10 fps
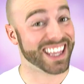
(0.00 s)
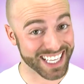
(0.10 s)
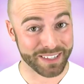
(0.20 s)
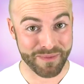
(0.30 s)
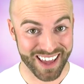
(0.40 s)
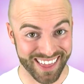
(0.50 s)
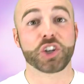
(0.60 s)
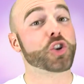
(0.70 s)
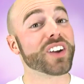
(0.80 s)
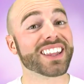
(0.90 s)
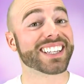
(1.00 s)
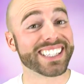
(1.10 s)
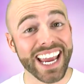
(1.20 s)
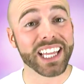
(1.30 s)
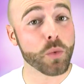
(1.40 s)
to this myth. During the
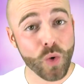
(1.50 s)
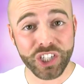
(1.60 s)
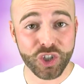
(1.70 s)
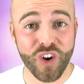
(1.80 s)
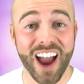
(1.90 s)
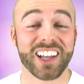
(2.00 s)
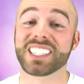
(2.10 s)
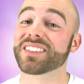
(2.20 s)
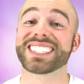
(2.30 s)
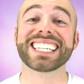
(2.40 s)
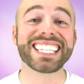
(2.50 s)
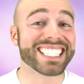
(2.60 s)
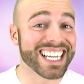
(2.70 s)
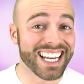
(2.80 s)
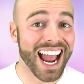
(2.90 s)
Salem witch trials of
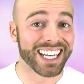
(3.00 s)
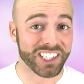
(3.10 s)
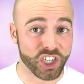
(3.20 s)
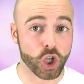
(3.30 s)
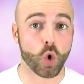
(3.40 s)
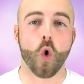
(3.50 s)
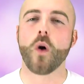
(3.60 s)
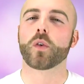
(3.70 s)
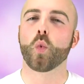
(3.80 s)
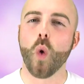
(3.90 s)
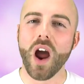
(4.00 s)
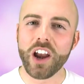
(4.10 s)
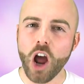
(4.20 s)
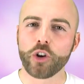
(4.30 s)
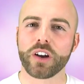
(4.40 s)
1692, over
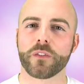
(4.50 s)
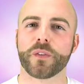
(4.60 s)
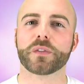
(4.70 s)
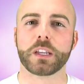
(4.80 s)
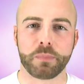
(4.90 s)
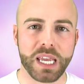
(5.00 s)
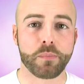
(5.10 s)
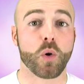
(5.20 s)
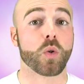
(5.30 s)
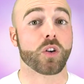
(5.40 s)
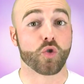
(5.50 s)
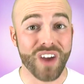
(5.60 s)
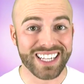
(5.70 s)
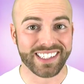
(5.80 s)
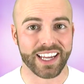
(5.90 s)
150 people were
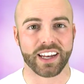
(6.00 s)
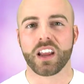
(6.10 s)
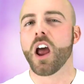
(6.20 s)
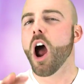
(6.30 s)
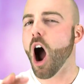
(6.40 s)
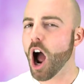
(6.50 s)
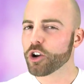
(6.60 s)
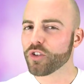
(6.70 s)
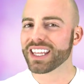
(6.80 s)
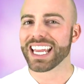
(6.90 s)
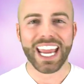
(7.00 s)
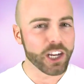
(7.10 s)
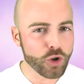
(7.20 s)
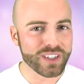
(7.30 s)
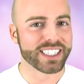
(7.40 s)
arrested under the
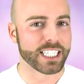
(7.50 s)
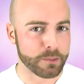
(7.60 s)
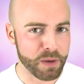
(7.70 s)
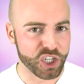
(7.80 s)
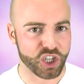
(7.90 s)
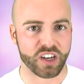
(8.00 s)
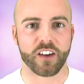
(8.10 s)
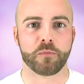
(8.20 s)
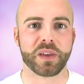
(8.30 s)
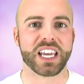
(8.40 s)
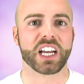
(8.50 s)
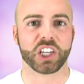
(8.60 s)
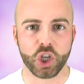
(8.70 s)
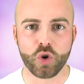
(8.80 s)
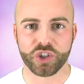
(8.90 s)
ignorant suspicion of being a
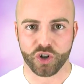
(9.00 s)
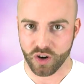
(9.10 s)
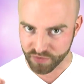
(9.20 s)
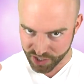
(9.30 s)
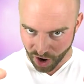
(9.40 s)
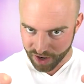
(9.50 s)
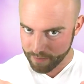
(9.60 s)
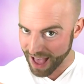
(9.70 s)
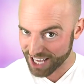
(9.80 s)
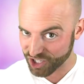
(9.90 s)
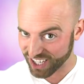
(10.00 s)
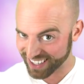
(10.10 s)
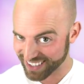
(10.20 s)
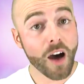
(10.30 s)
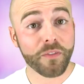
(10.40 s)
user of dark magic.
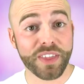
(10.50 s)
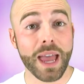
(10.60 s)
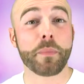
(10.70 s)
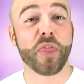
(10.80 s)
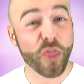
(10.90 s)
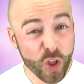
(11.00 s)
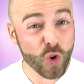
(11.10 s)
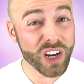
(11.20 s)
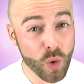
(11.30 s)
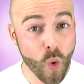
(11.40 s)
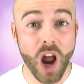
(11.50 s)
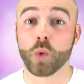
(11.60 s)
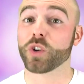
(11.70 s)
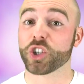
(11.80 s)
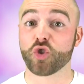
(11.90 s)
Of them, 31
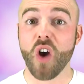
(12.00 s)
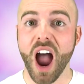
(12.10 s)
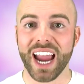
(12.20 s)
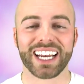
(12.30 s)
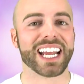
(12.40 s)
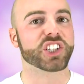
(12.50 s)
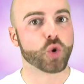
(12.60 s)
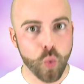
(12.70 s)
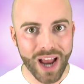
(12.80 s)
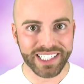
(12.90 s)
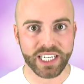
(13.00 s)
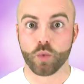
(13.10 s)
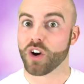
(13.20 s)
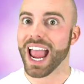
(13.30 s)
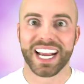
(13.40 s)
were tried and 20
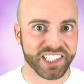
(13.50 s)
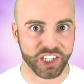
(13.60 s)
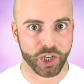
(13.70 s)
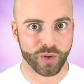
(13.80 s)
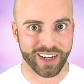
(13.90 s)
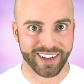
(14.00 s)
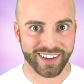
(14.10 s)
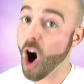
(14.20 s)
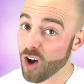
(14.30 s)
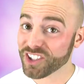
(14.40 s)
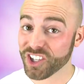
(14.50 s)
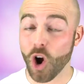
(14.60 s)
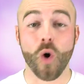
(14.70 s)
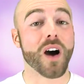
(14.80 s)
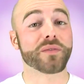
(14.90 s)
were executed.
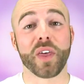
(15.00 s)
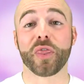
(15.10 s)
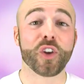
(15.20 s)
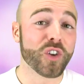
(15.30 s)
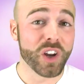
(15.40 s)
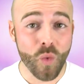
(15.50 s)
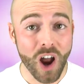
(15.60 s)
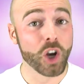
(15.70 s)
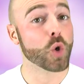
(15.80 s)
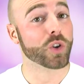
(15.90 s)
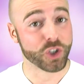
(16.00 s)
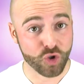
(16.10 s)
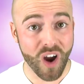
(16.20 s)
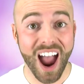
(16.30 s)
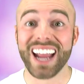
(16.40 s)
Also, of the 31 who were
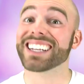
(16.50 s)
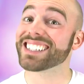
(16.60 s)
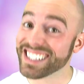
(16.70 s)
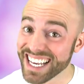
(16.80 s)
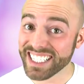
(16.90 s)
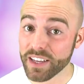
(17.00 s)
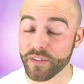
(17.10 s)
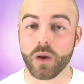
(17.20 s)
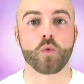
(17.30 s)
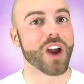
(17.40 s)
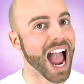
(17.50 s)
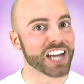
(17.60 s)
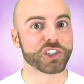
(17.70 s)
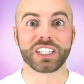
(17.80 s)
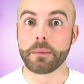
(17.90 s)
tried, 6 of them were
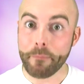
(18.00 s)
actually